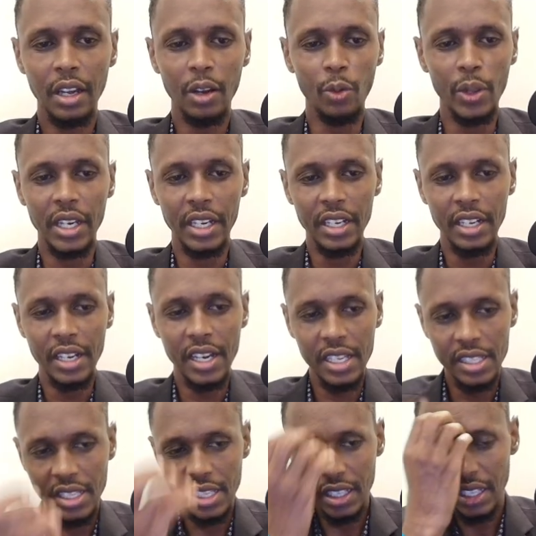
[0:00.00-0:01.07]
We can
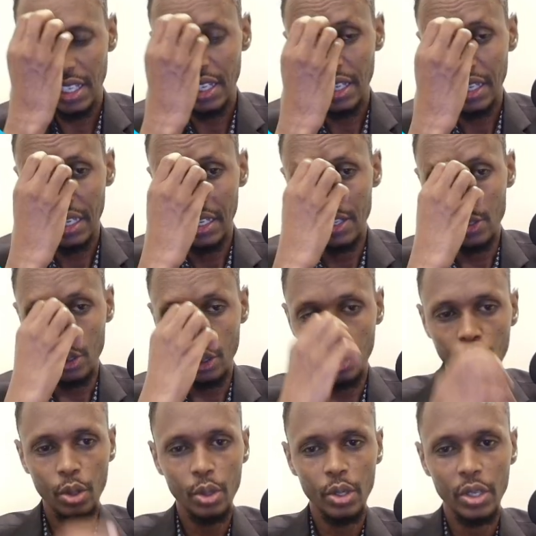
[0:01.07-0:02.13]
enhance it. So